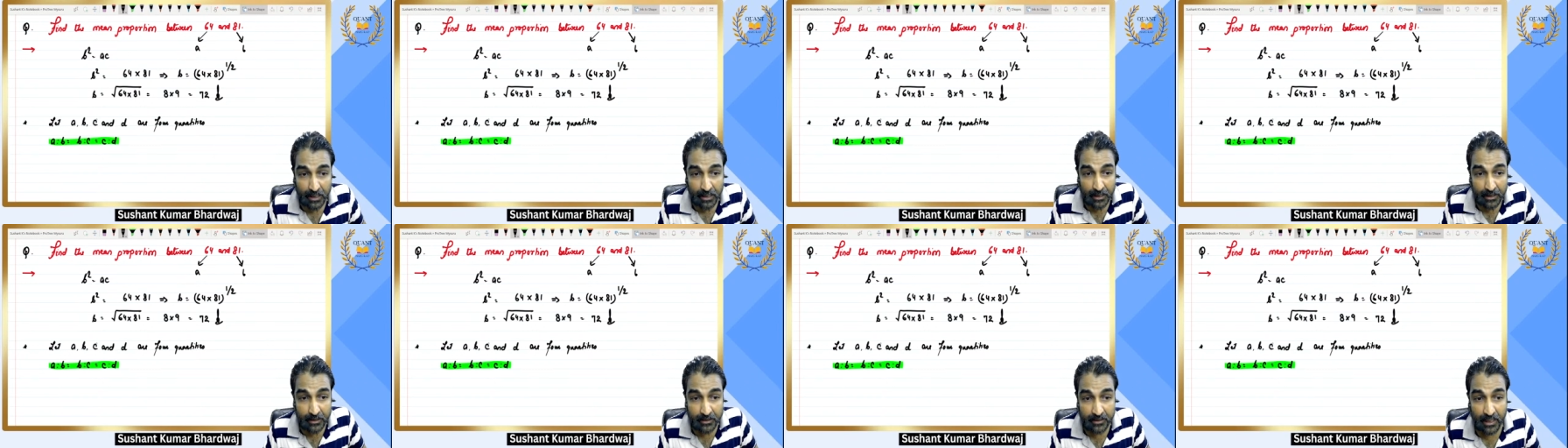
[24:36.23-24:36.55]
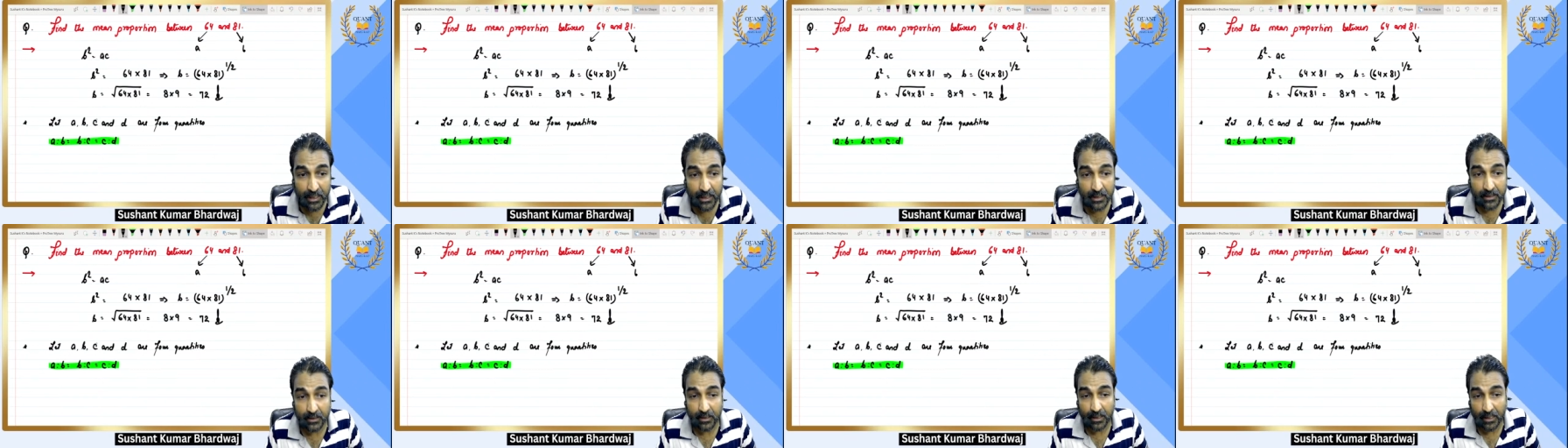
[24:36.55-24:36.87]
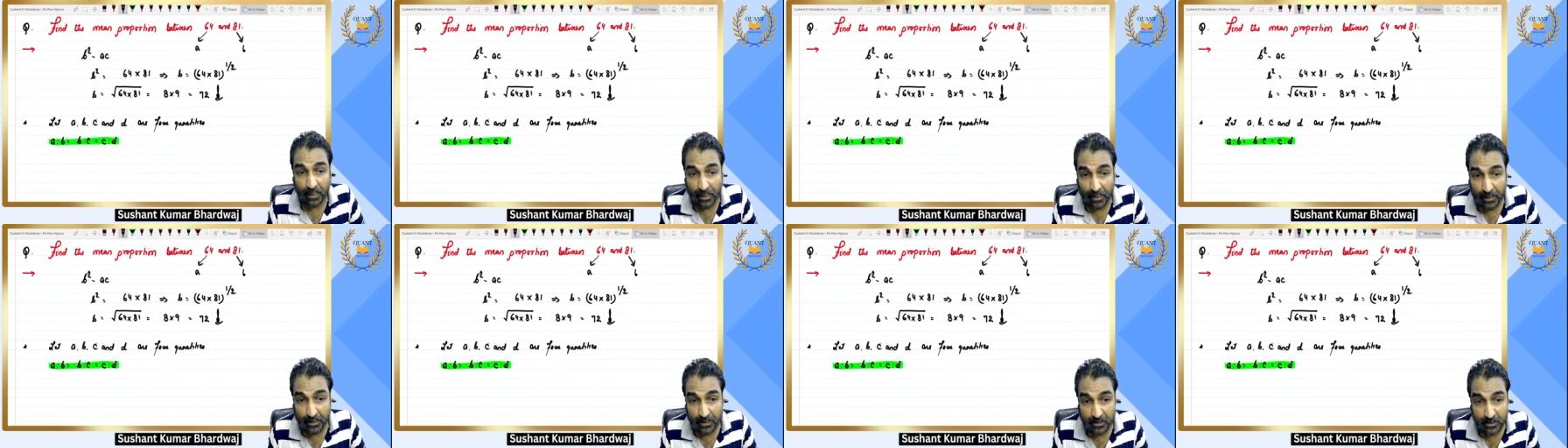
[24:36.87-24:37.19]
The
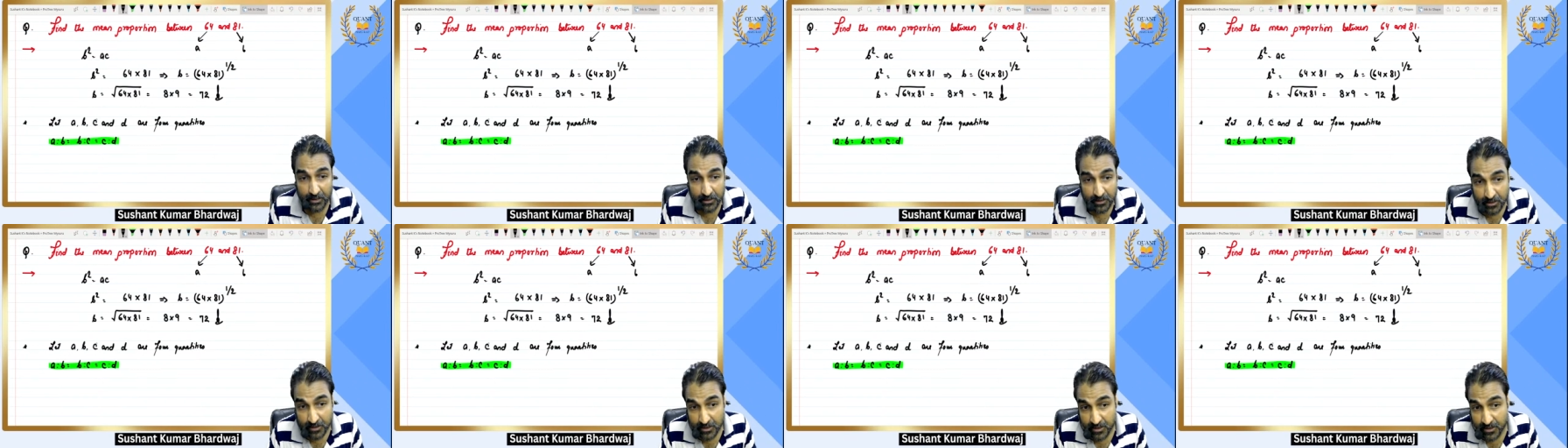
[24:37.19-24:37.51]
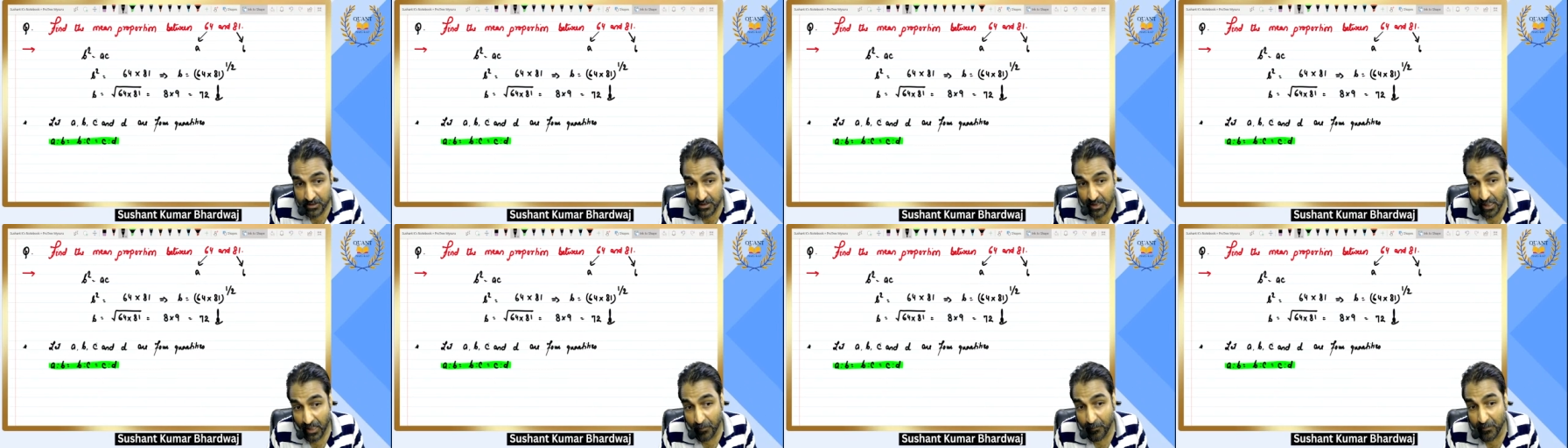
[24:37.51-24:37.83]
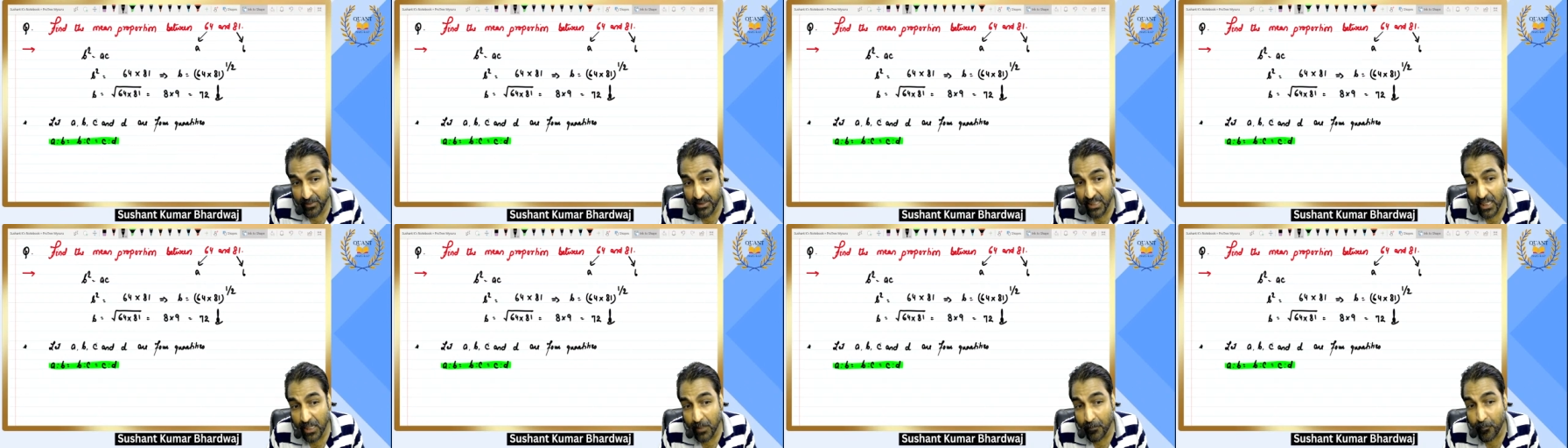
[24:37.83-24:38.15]

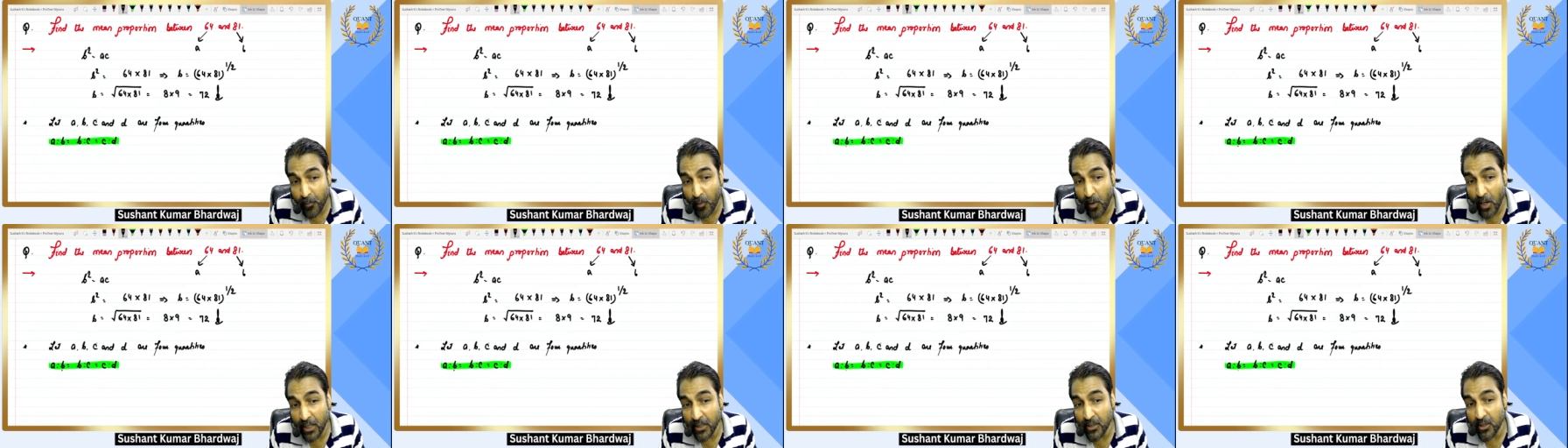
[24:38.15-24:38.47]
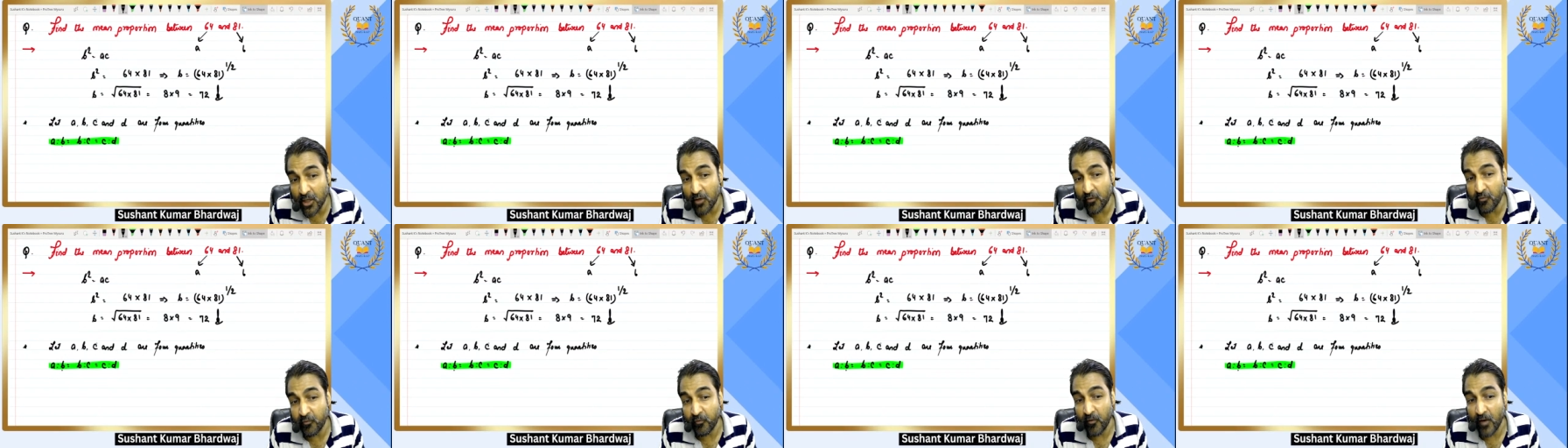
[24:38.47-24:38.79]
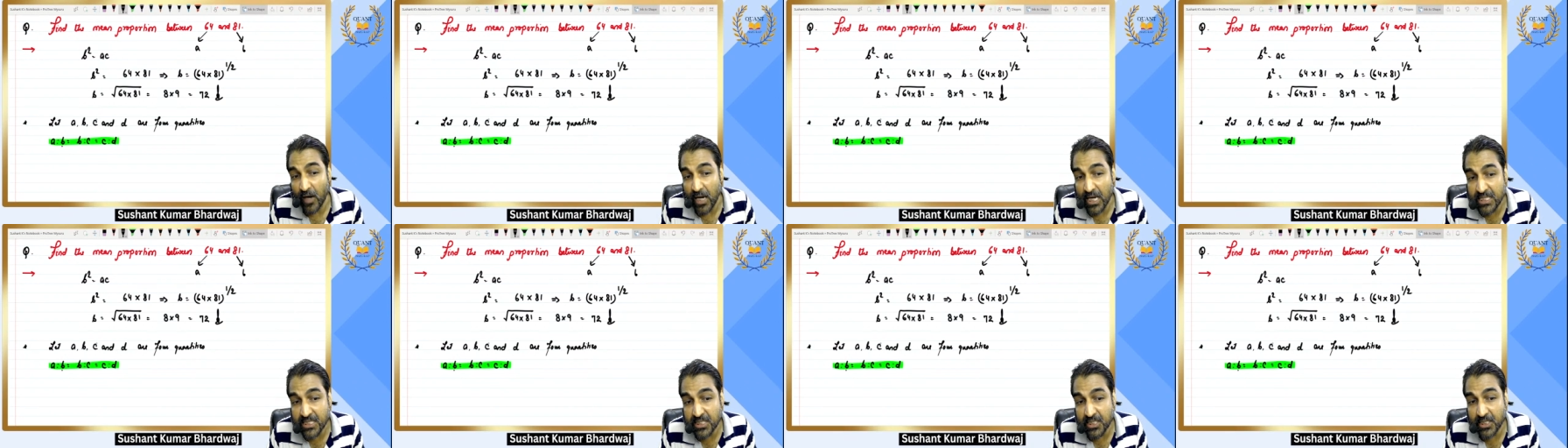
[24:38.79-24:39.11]
terminal point of
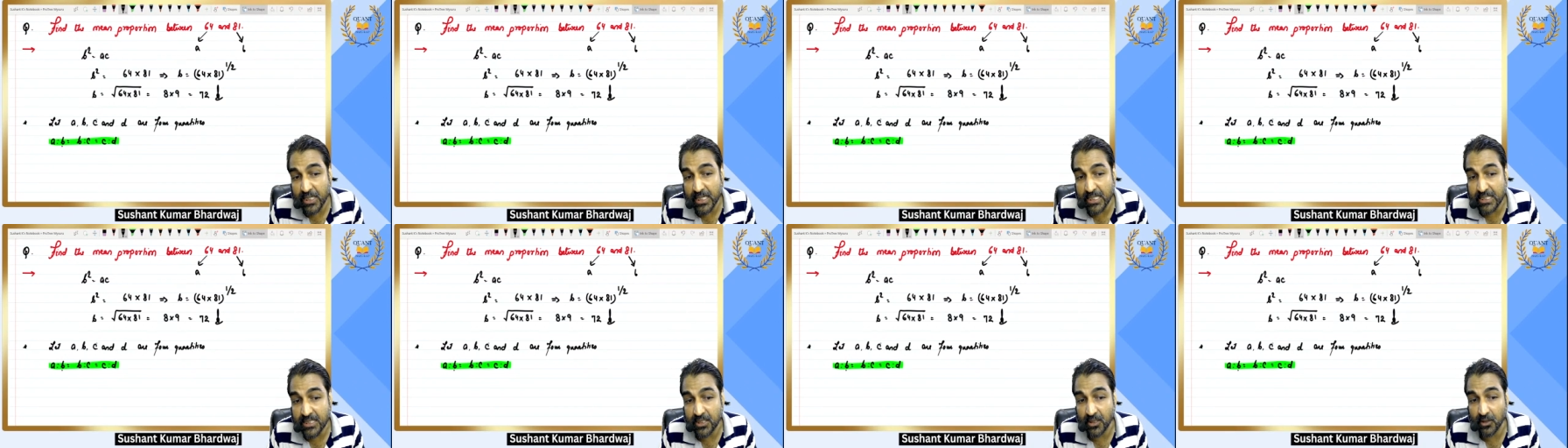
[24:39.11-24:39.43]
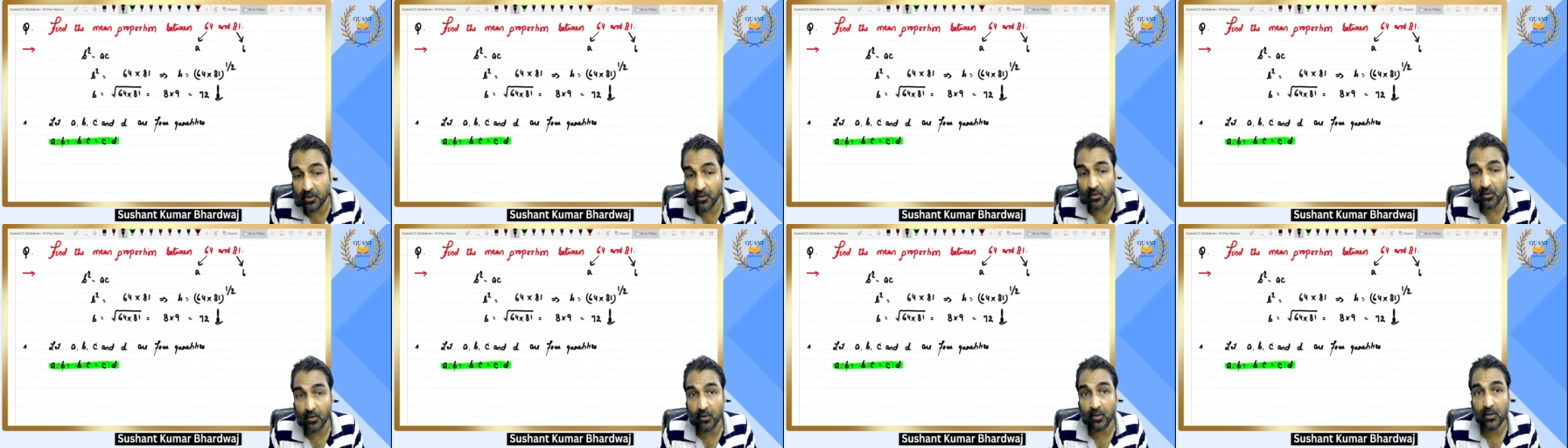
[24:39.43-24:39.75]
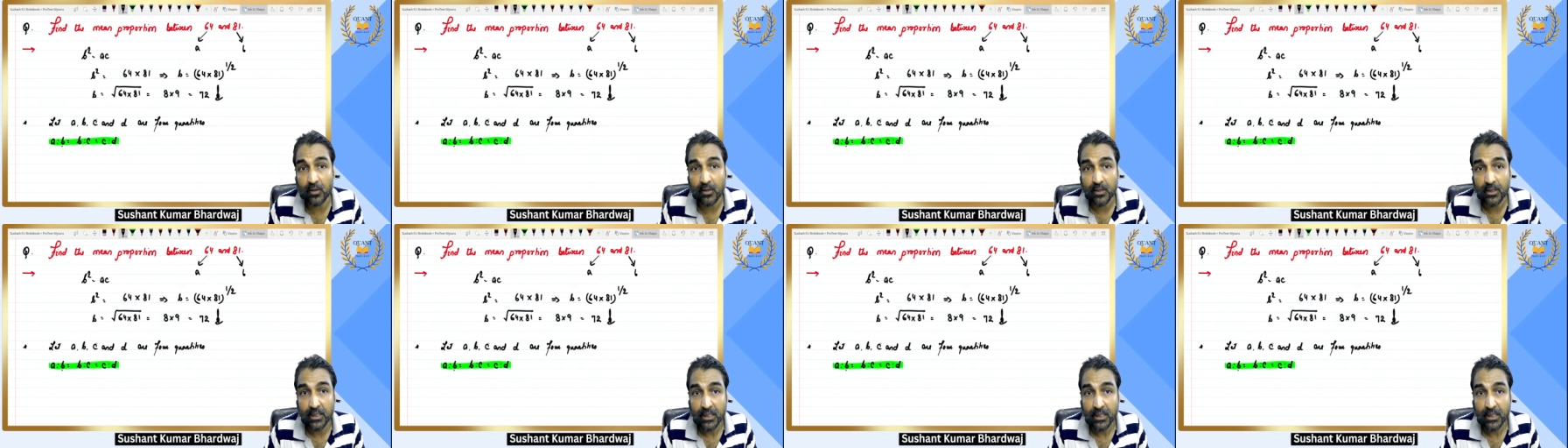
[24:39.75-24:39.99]
first ratio,